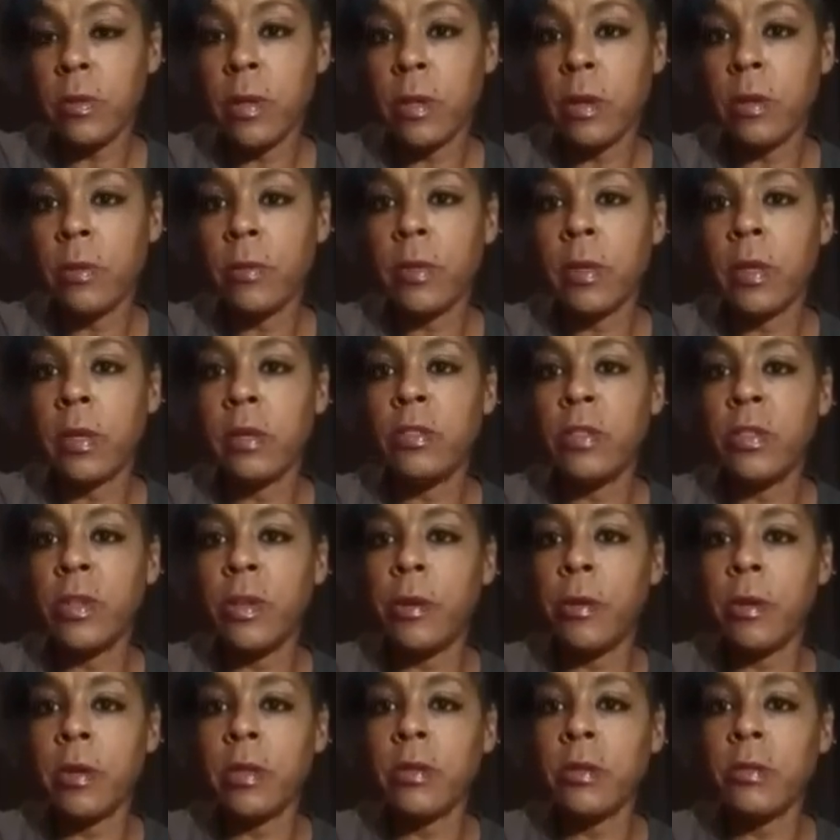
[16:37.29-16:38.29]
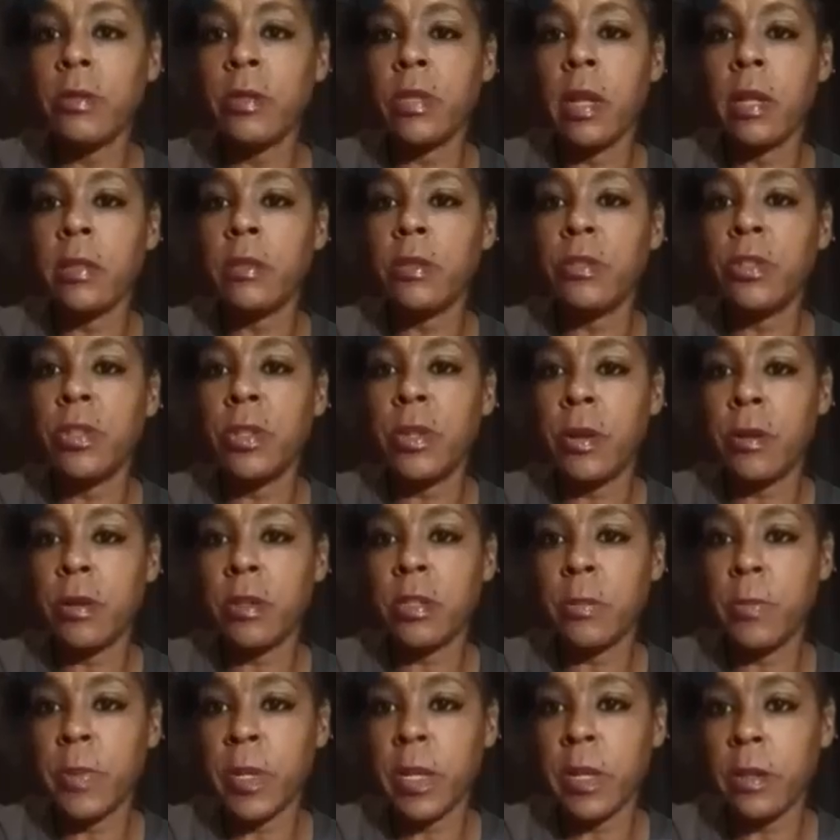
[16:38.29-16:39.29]
You know, the generics, there's lots of
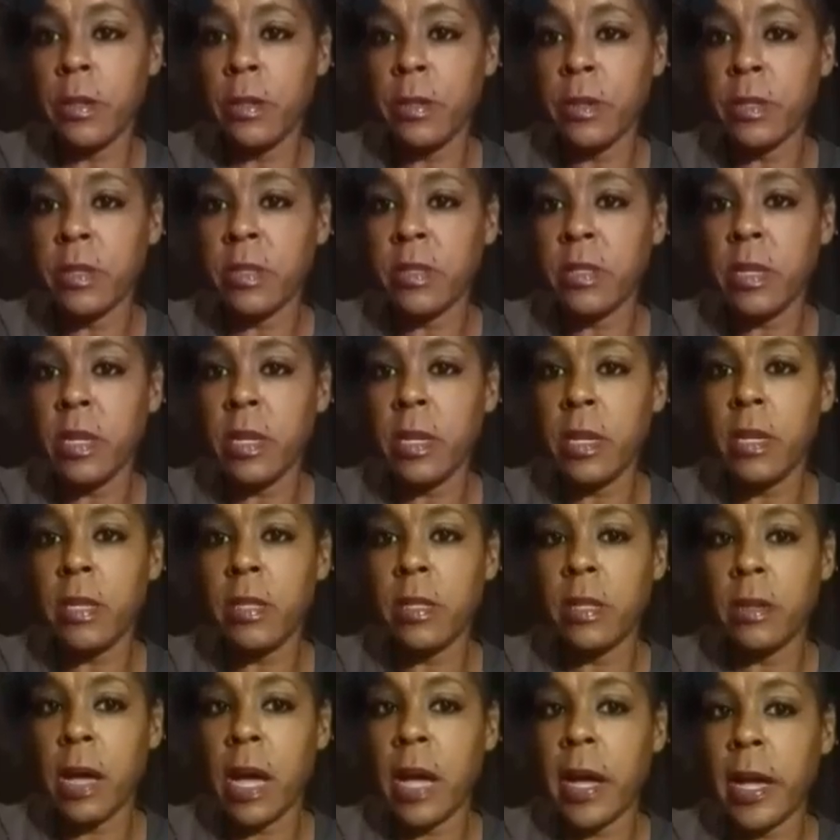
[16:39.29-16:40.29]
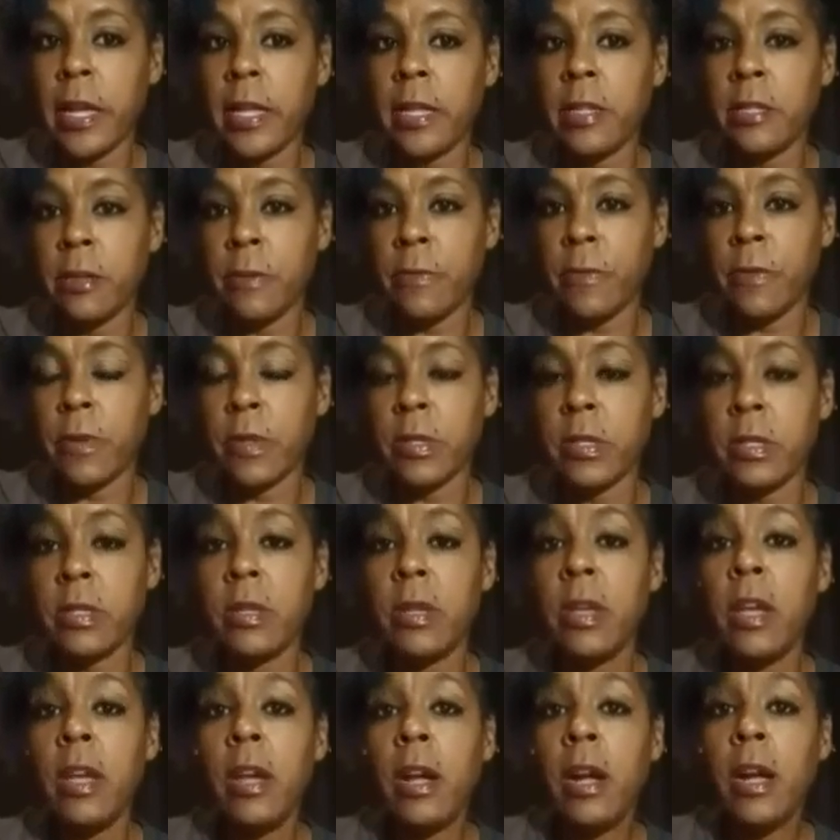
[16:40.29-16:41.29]
generics, but you can see the height difference.